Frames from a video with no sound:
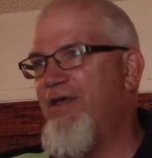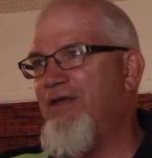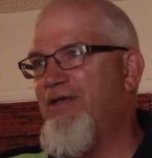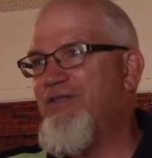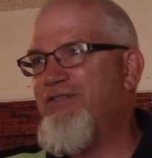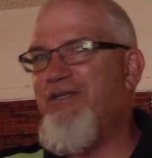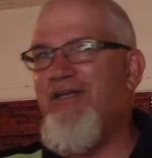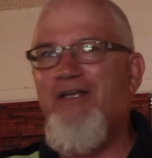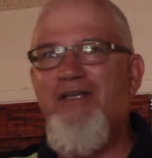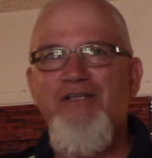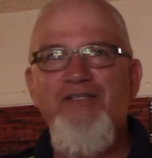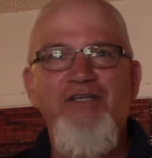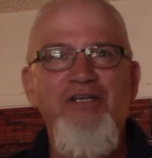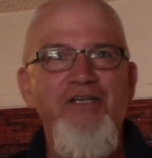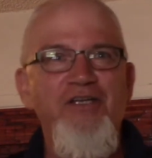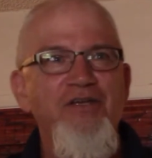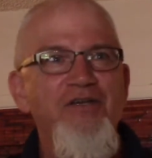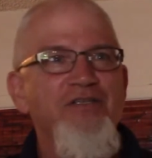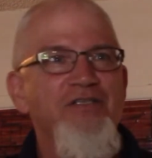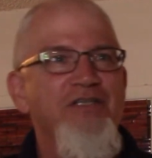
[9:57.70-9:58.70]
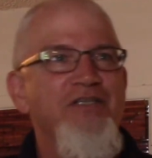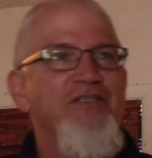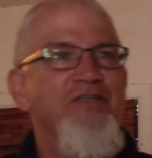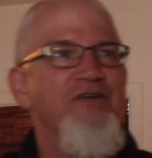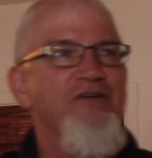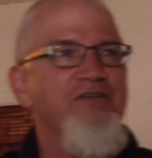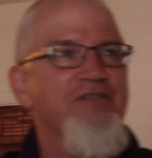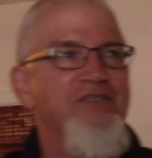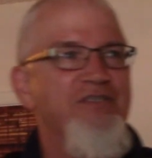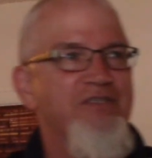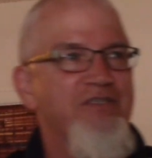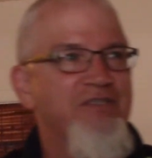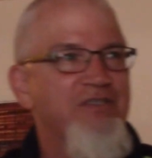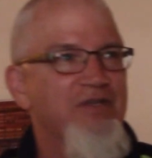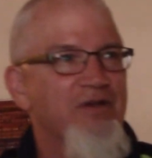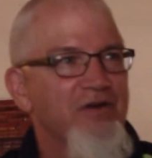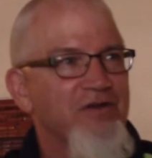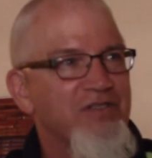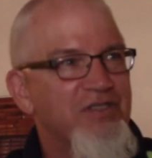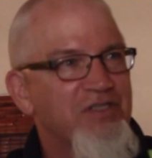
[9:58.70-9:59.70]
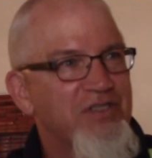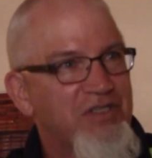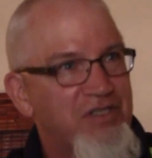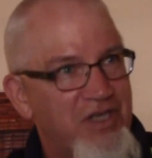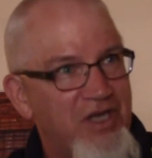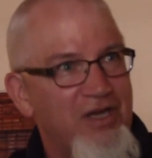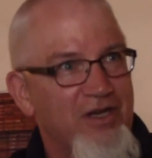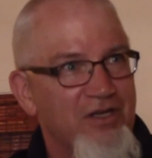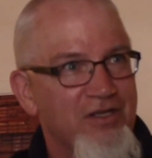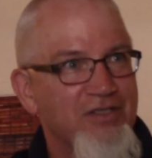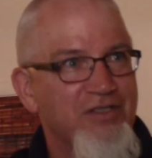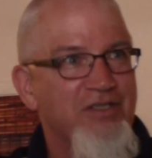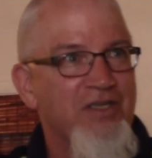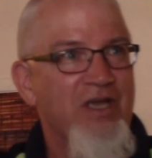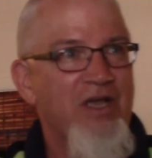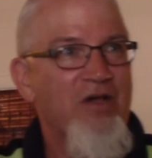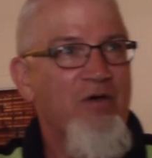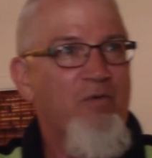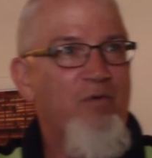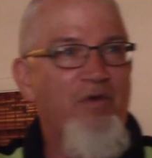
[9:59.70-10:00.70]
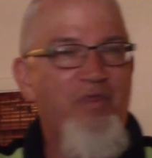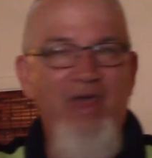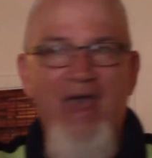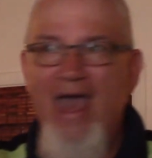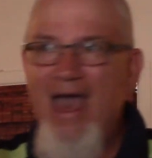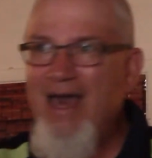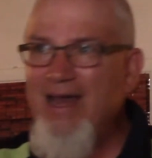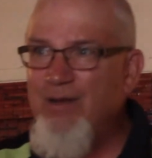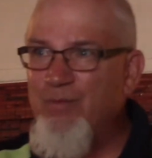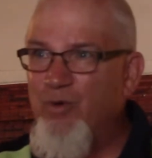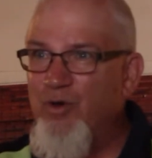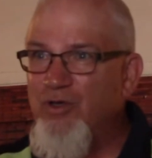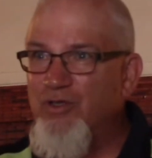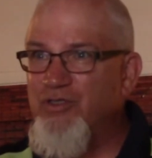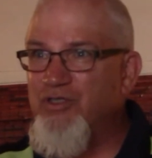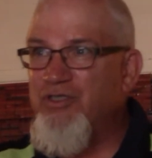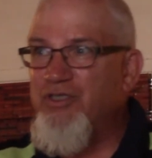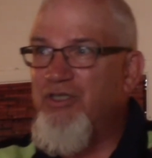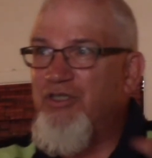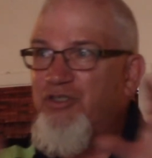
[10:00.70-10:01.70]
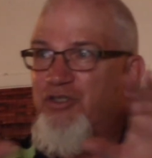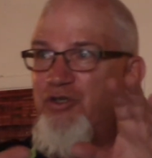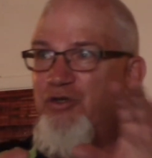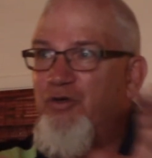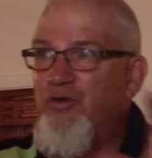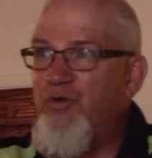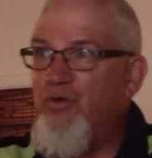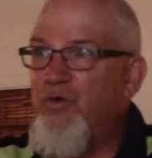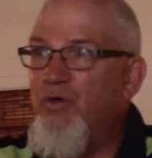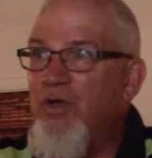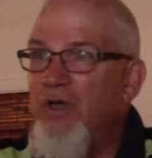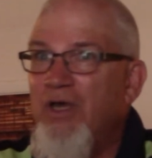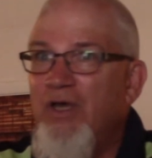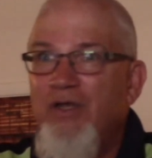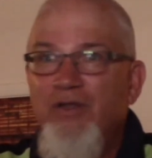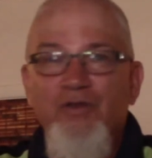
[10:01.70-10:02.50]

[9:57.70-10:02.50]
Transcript: She, she uses her, her skills with animals to